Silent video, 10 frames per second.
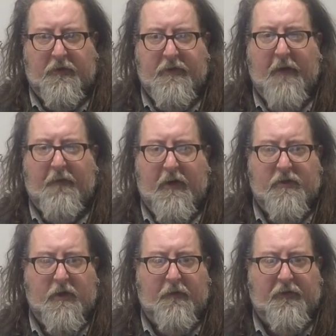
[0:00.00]
It's a
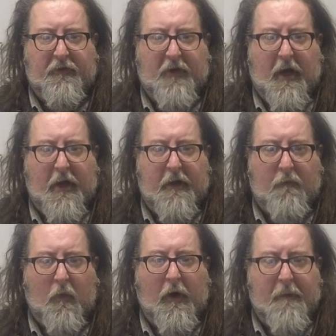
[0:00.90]
definition of a
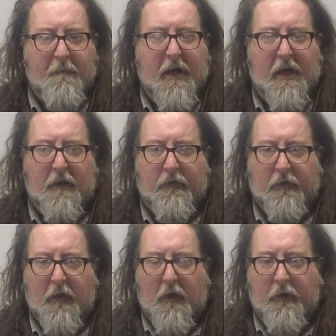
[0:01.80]
society of what it
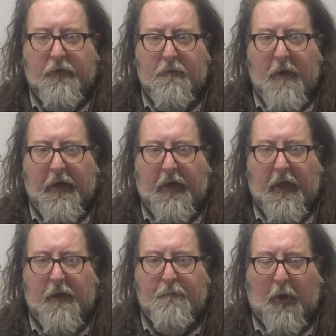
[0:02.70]
means to make
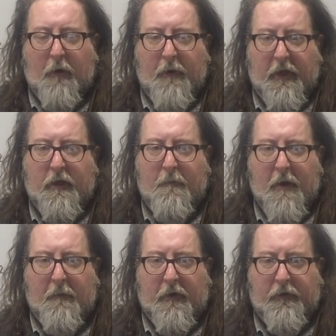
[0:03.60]
a permanent
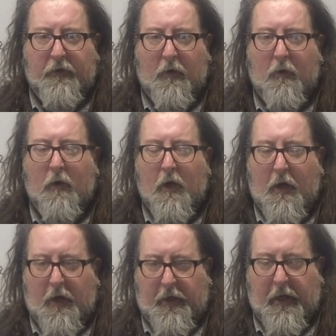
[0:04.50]
commitment. So,
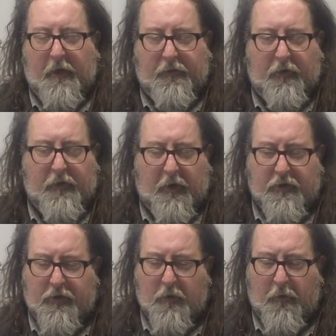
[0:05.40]
again, two
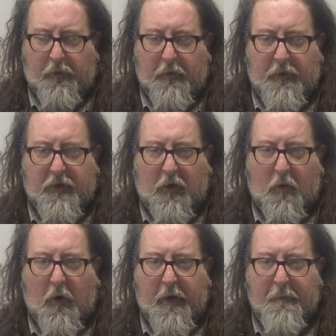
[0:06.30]
Sociology 203, we
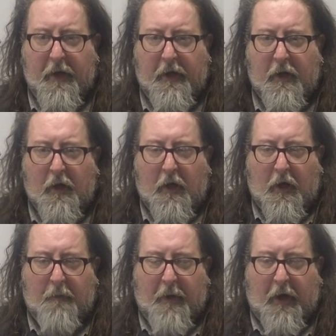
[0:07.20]
talk quite a bit
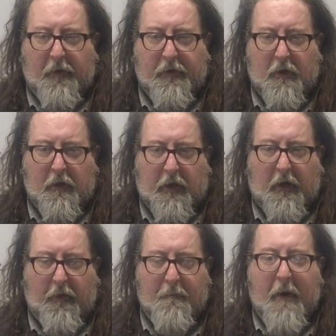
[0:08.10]
about uh,
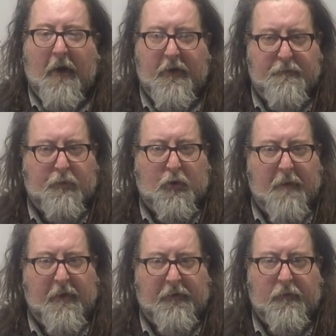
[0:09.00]
kind of the marriage
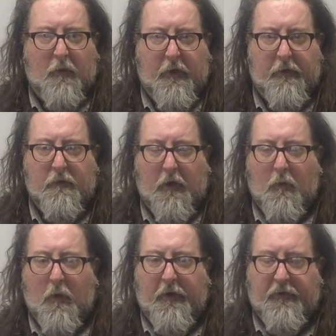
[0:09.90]
premise. What you
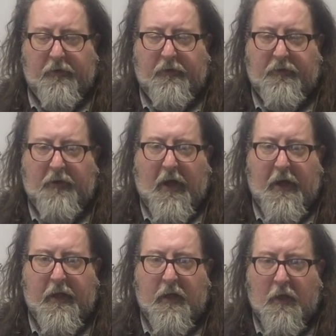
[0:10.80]
know, what does a
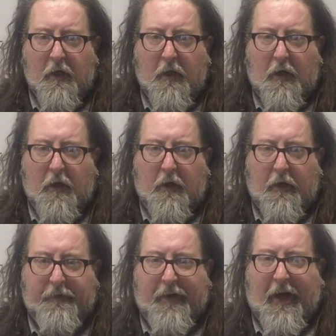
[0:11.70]
society
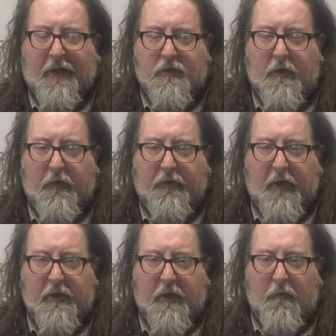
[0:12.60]
uh, attach to
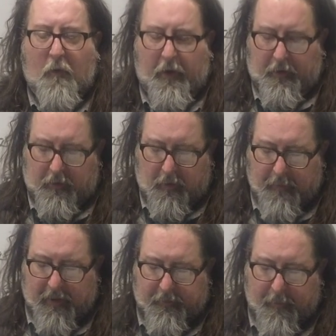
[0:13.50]
this idea of what it
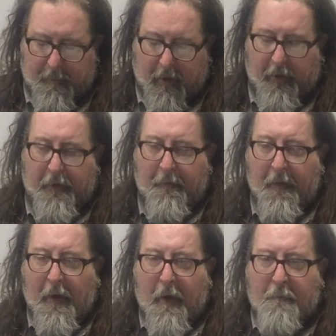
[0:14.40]
means to be married?
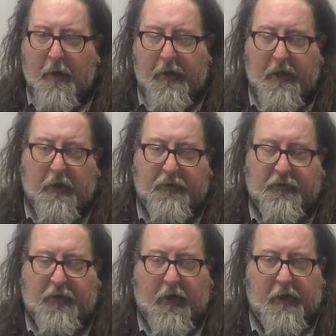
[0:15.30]
But in our
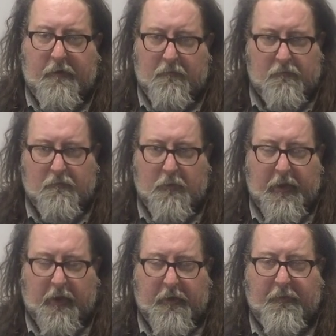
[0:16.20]
society,
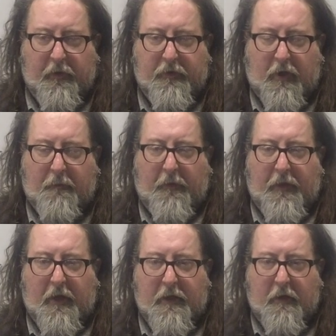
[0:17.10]
we could definitely talk
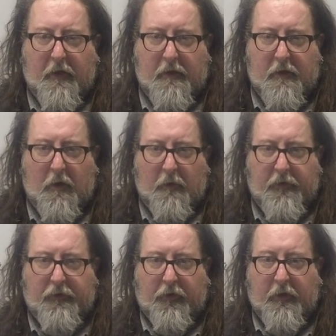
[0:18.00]
about the idea that you know
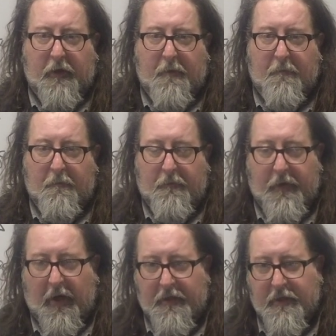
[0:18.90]
certainly
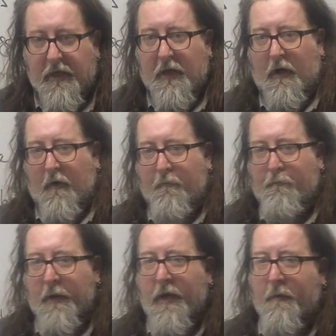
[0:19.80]
the idea of
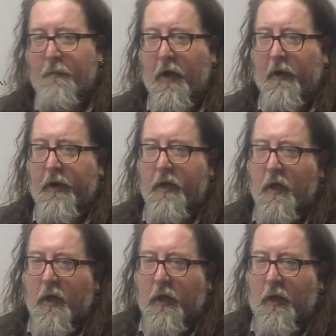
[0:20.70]
being married
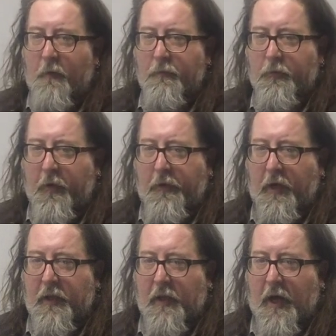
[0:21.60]
comes
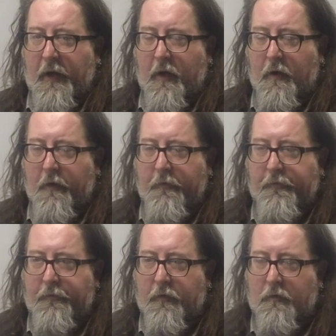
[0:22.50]
with a lot
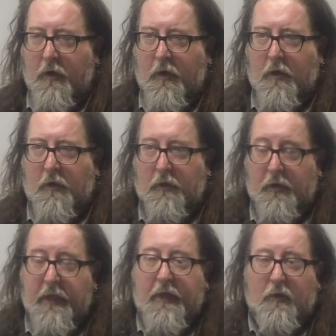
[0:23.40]
of uh,
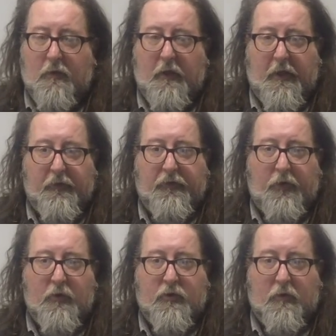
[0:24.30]
legal and
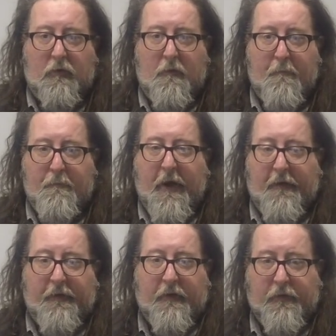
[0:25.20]
social
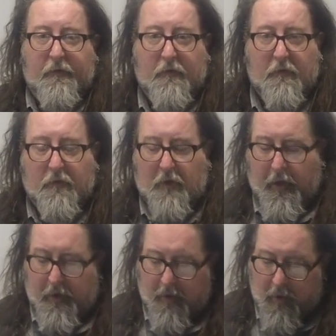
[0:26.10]
benefits,
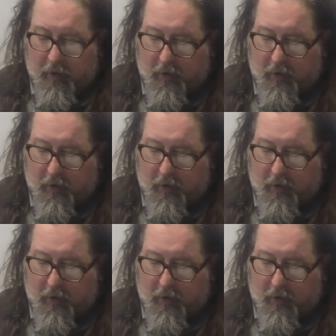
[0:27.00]
right?